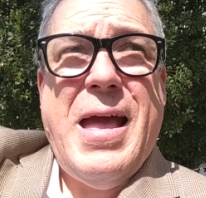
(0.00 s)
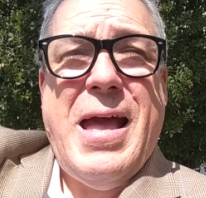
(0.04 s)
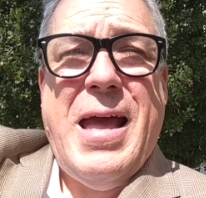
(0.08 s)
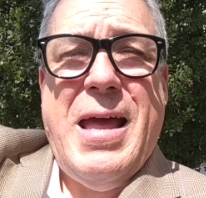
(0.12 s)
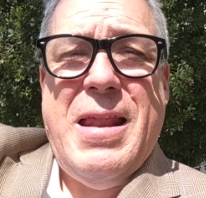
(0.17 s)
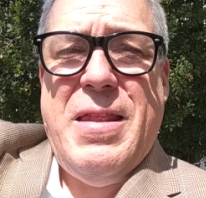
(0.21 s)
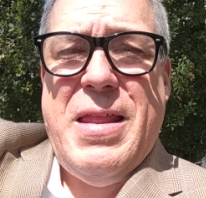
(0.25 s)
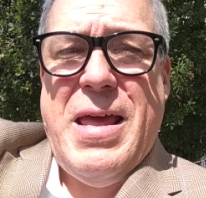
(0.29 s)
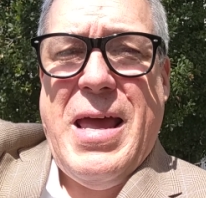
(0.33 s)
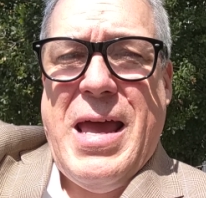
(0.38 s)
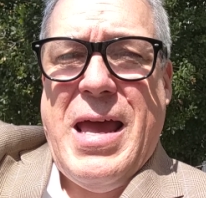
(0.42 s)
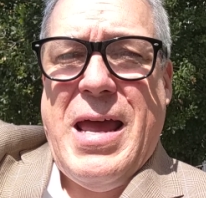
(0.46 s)

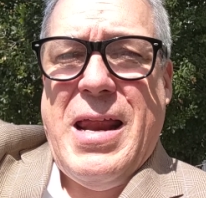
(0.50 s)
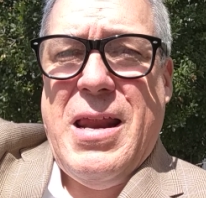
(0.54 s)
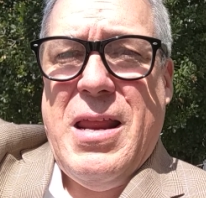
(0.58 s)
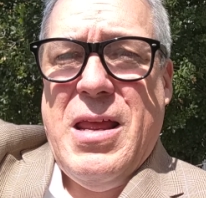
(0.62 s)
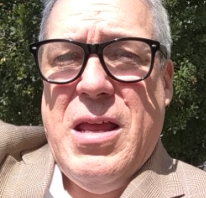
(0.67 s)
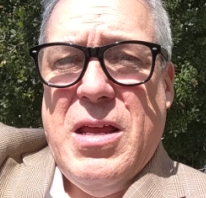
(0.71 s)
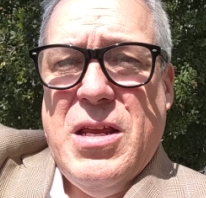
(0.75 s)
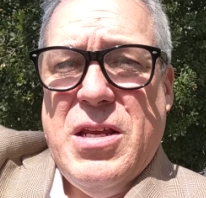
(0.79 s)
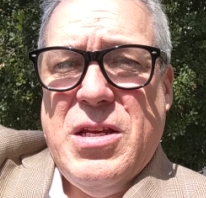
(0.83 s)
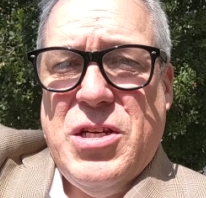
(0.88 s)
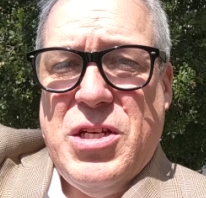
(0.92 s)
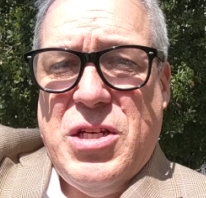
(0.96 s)
and that
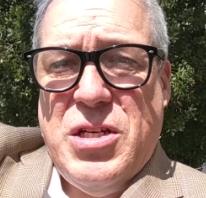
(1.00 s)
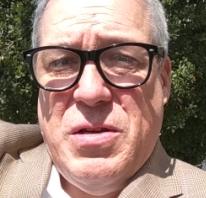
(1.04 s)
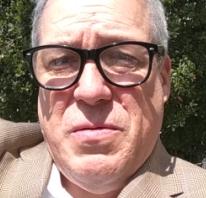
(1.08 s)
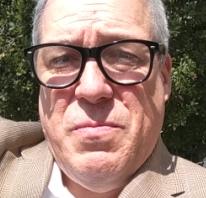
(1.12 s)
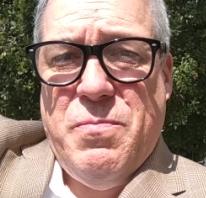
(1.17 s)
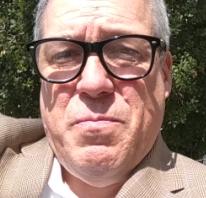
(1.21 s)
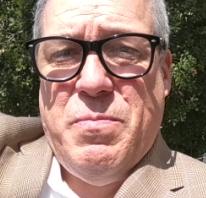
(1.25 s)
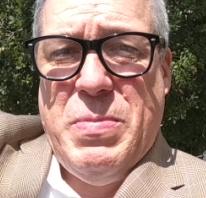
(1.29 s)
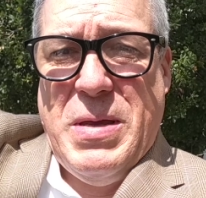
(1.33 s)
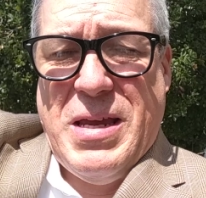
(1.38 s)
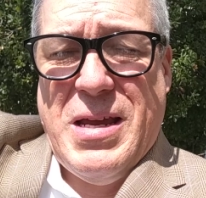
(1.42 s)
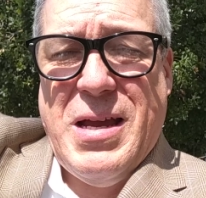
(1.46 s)

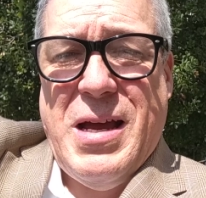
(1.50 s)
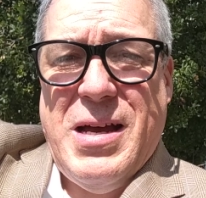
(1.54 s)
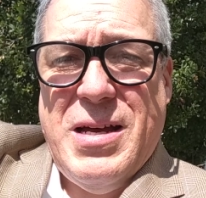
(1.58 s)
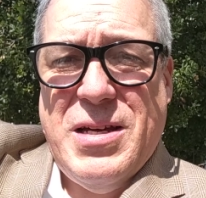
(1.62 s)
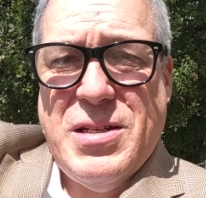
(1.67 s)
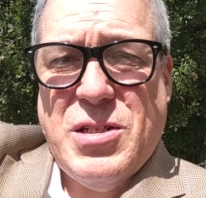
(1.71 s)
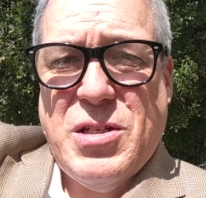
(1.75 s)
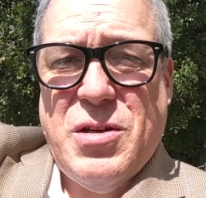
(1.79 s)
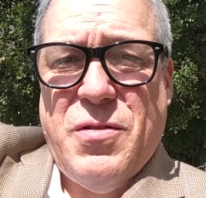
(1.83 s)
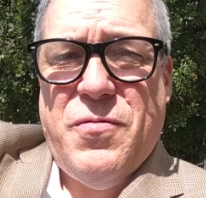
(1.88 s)
because